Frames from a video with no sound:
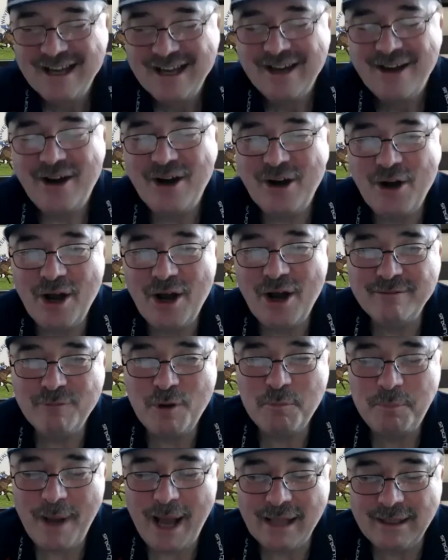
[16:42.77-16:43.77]
All right, and
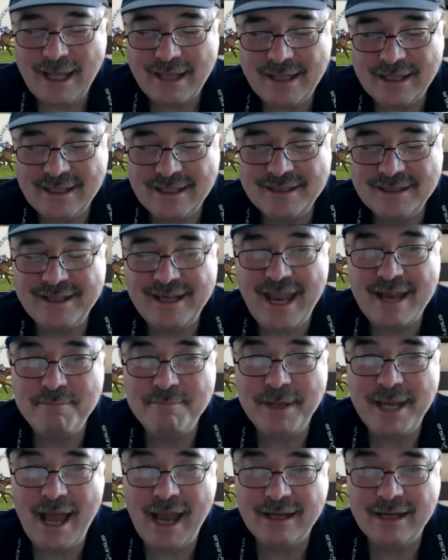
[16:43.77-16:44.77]
we'll parlay that into the
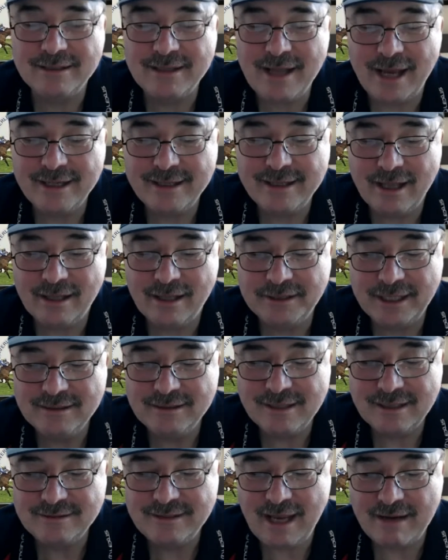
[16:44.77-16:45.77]
NBA today,
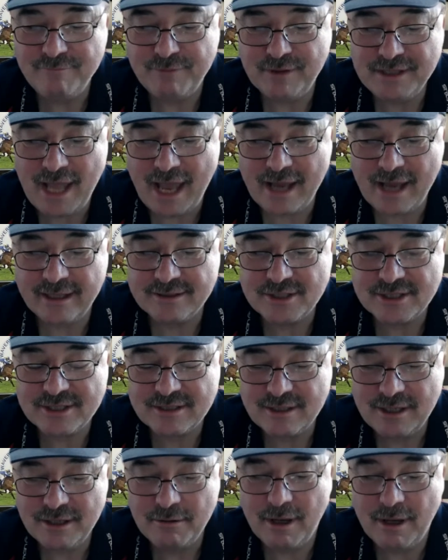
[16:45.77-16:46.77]
Gelding. The Denver
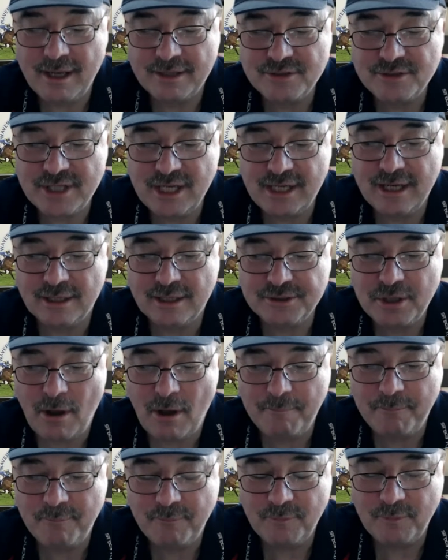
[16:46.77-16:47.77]
Nuggets, who are sitting
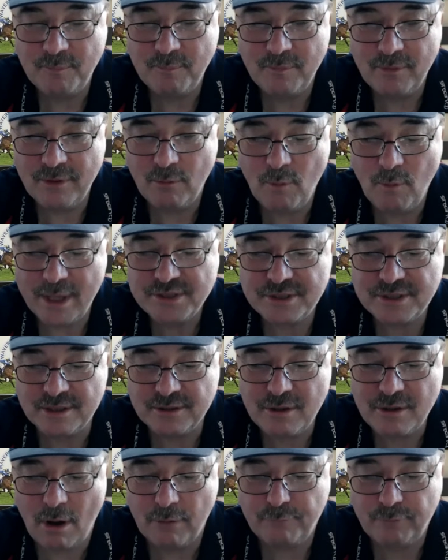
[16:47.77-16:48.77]
atop the
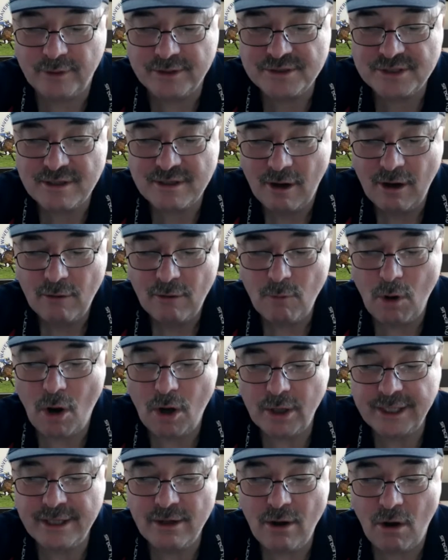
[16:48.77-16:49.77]
Western Conference,
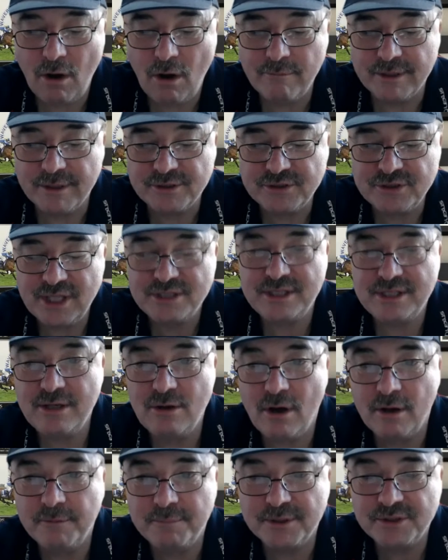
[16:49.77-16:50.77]
riding high with a
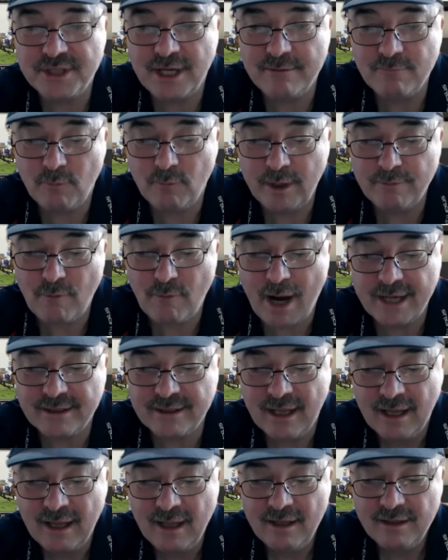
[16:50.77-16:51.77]
69% win rate.
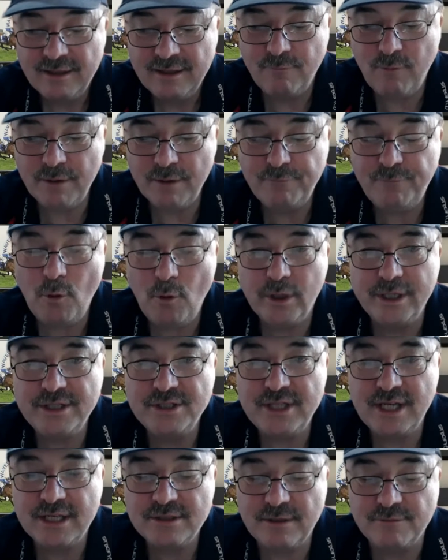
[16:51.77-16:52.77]
They've won
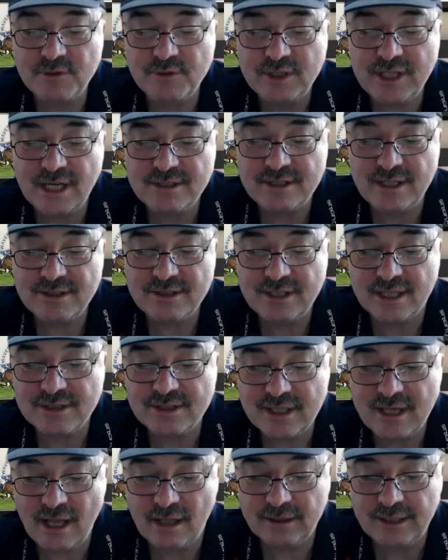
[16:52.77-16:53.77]
46 of
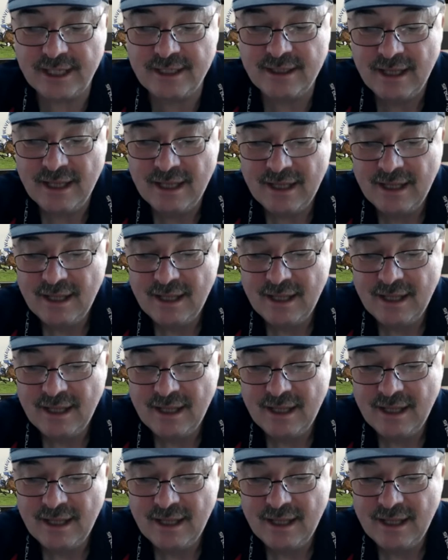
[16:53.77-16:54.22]
66, Gelding.